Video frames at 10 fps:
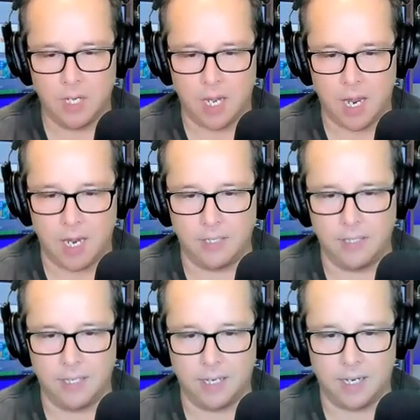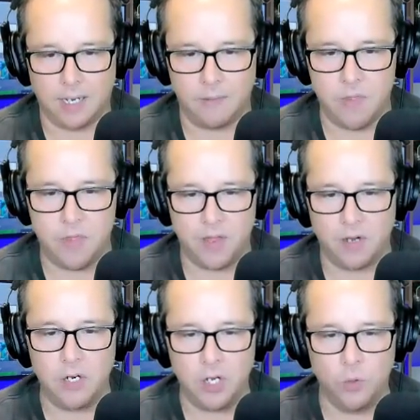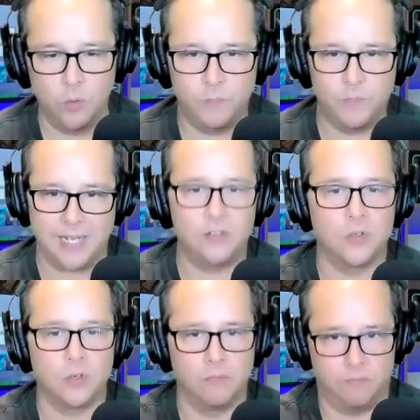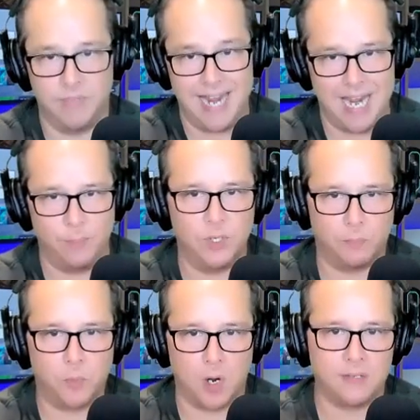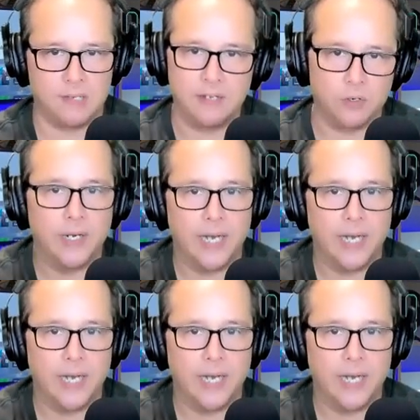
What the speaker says: And their new tensor named processor,